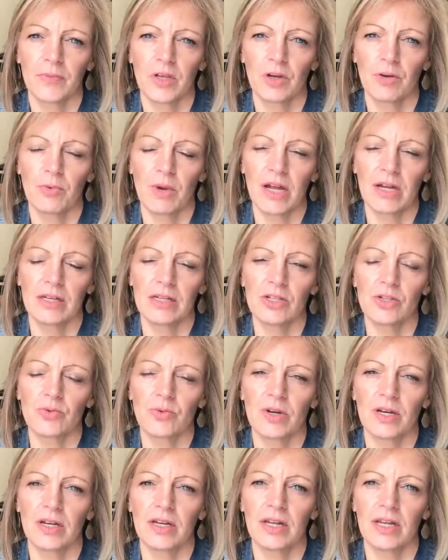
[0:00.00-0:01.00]
around each
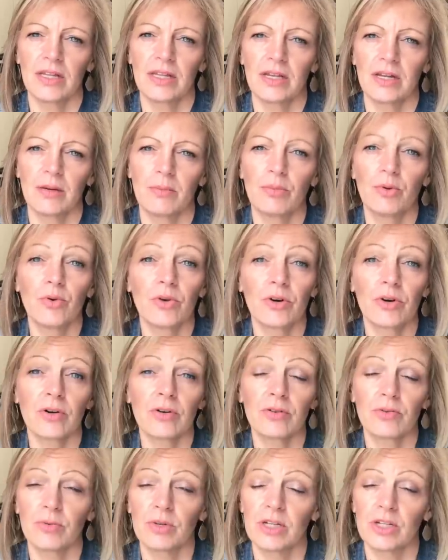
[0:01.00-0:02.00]
one and then a border,
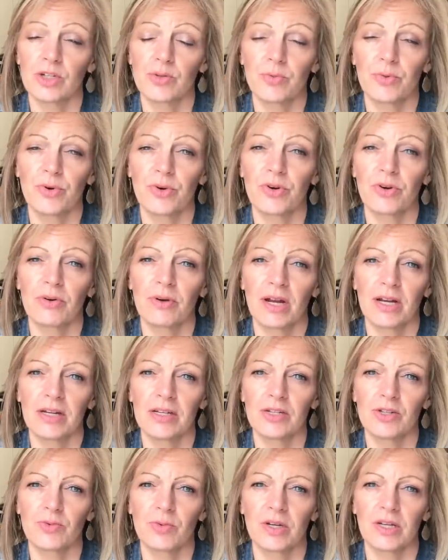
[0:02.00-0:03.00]
three inch border around
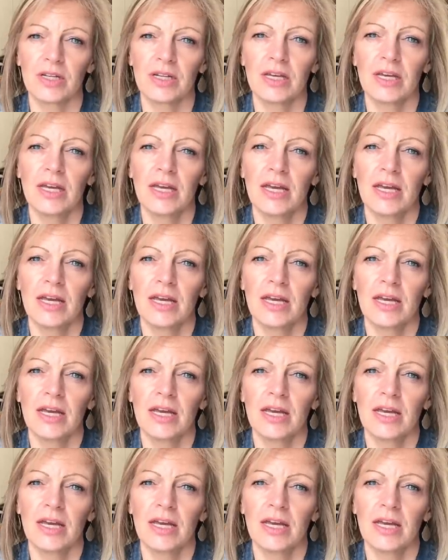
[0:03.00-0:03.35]
each one.